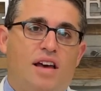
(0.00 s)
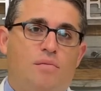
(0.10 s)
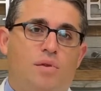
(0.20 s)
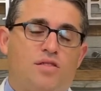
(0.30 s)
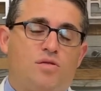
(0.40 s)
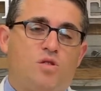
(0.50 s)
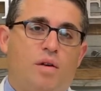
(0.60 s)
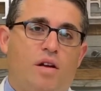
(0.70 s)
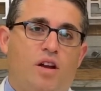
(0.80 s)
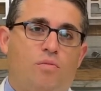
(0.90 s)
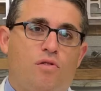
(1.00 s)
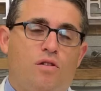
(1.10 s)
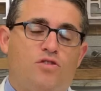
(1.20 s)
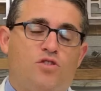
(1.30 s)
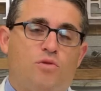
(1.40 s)
and muscle-sparing
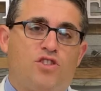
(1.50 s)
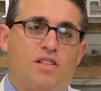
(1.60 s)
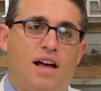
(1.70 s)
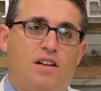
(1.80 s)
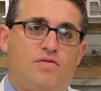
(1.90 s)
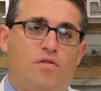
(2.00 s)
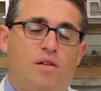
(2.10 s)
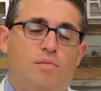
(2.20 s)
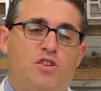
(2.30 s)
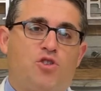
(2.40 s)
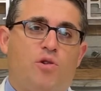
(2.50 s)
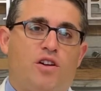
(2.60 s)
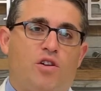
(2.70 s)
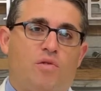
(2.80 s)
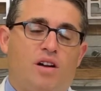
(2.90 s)
approach which allows for a much
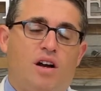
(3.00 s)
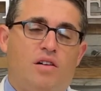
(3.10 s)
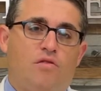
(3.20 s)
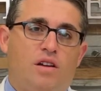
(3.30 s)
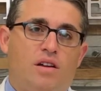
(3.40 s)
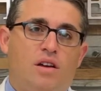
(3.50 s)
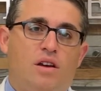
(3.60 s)
quicker recovery